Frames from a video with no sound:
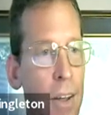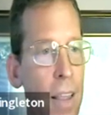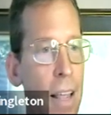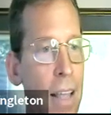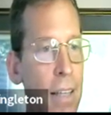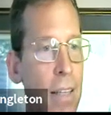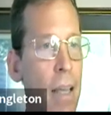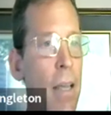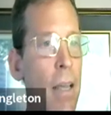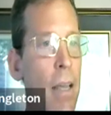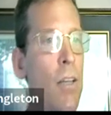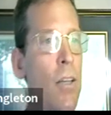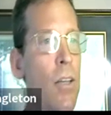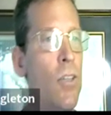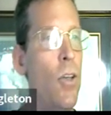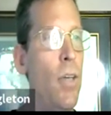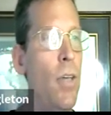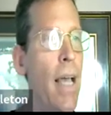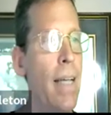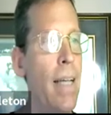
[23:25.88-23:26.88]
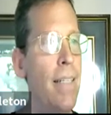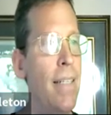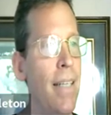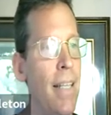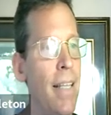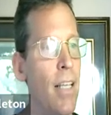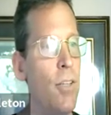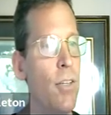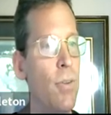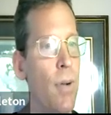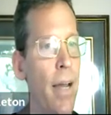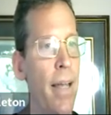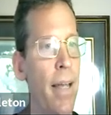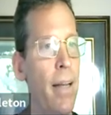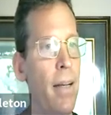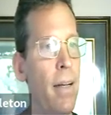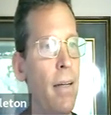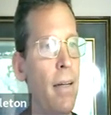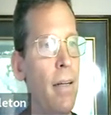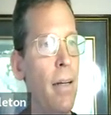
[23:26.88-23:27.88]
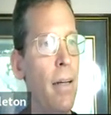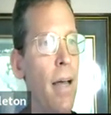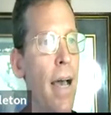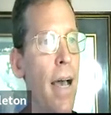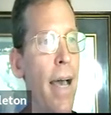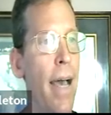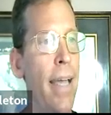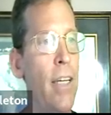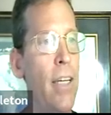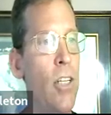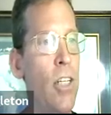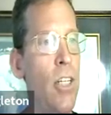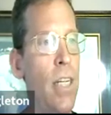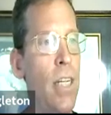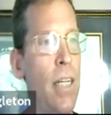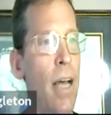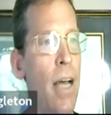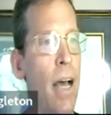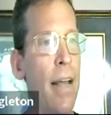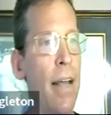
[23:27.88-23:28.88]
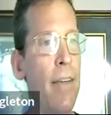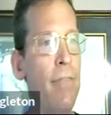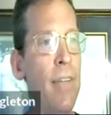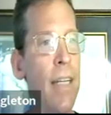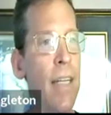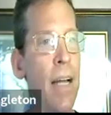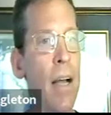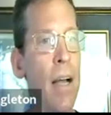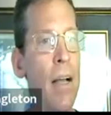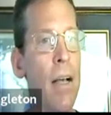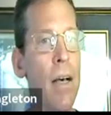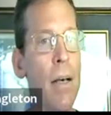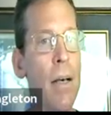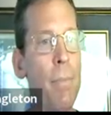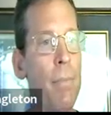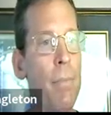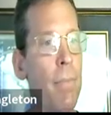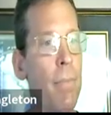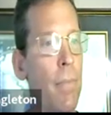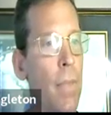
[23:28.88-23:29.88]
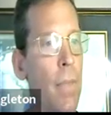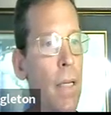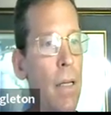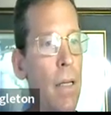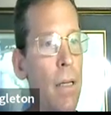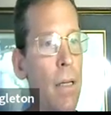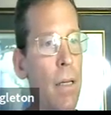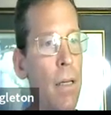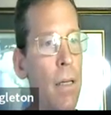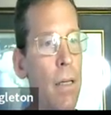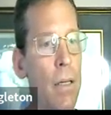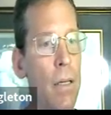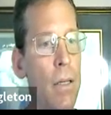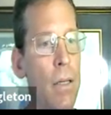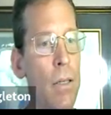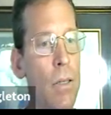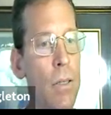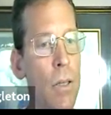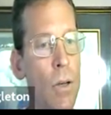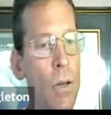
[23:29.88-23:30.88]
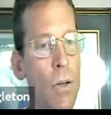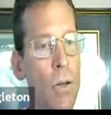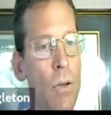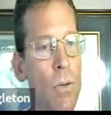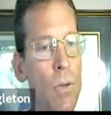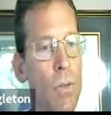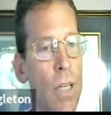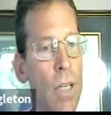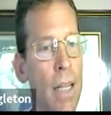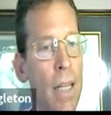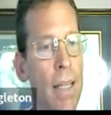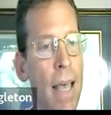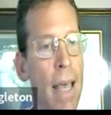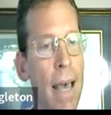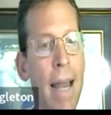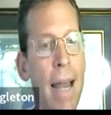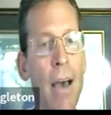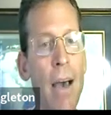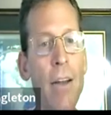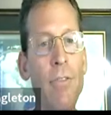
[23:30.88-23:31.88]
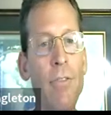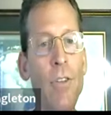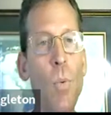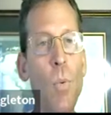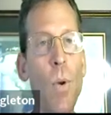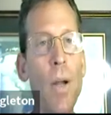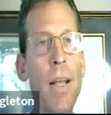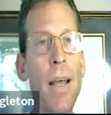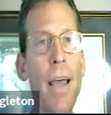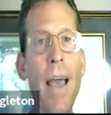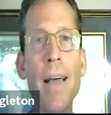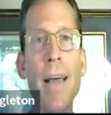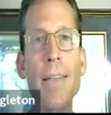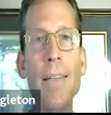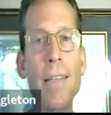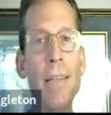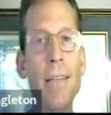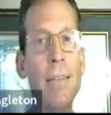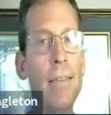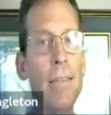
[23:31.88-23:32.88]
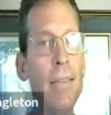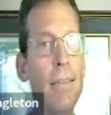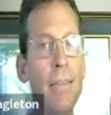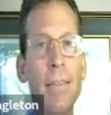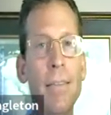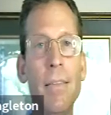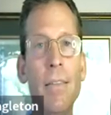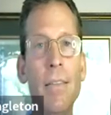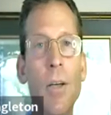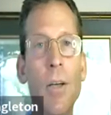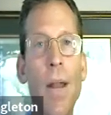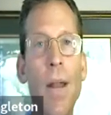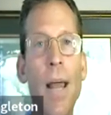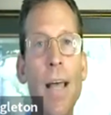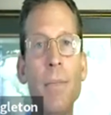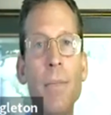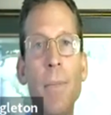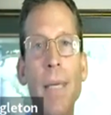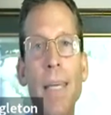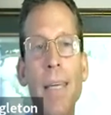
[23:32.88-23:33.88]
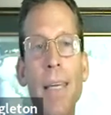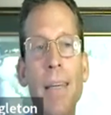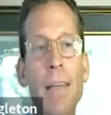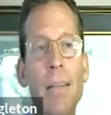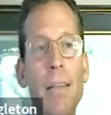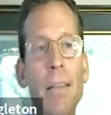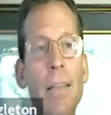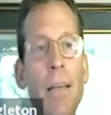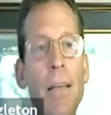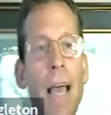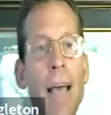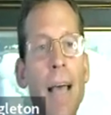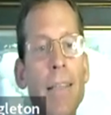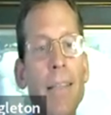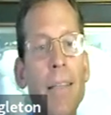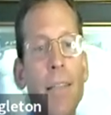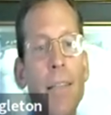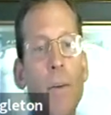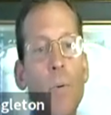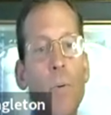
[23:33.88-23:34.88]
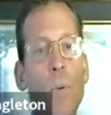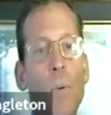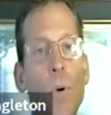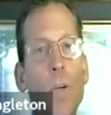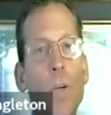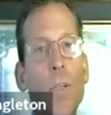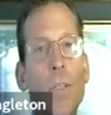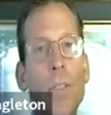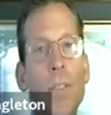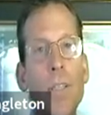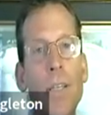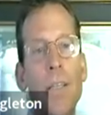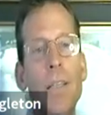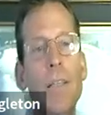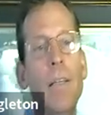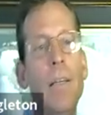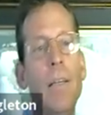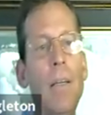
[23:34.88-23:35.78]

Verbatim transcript: and all that. So you guys see this, right? I G dot F T dot com. So check that out. If you want to ask, don't ask me, ask the world